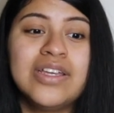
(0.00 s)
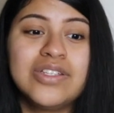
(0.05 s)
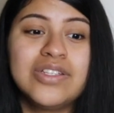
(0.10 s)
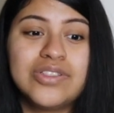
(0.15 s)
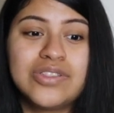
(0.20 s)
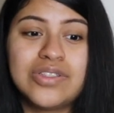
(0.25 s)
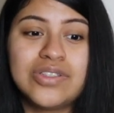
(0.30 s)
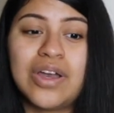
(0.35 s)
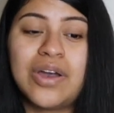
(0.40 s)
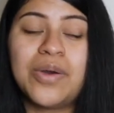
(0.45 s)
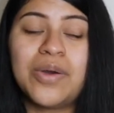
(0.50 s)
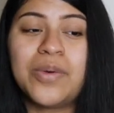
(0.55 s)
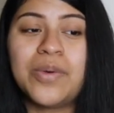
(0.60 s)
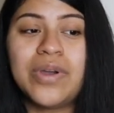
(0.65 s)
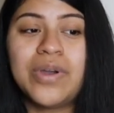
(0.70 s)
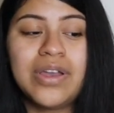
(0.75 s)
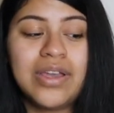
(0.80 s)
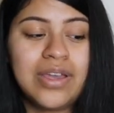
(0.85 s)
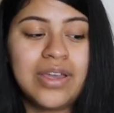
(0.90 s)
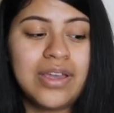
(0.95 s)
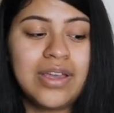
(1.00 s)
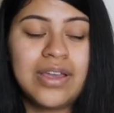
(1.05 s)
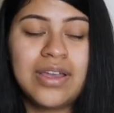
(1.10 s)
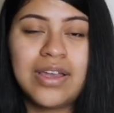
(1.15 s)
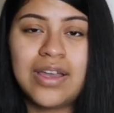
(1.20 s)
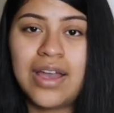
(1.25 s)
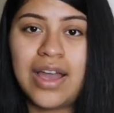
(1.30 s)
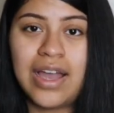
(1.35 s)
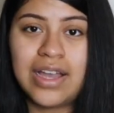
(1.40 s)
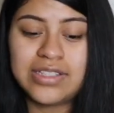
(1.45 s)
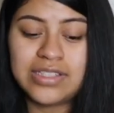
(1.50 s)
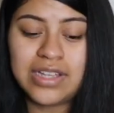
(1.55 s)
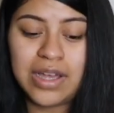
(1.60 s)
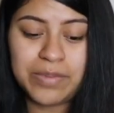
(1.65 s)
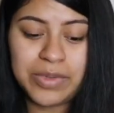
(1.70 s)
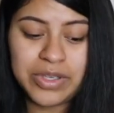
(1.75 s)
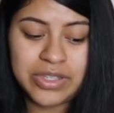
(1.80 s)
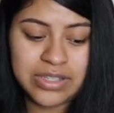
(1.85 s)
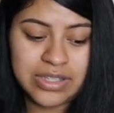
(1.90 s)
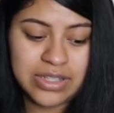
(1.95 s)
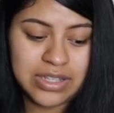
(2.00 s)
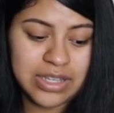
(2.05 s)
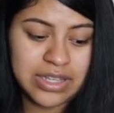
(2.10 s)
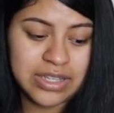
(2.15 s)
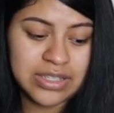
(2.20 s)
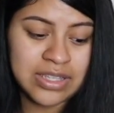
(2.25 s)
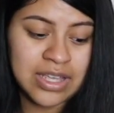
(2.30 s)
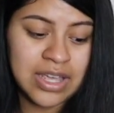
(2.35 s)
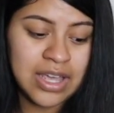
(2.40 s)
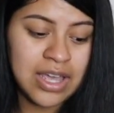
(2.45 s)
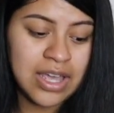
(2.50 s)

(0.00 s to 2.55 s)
So I stopped using these.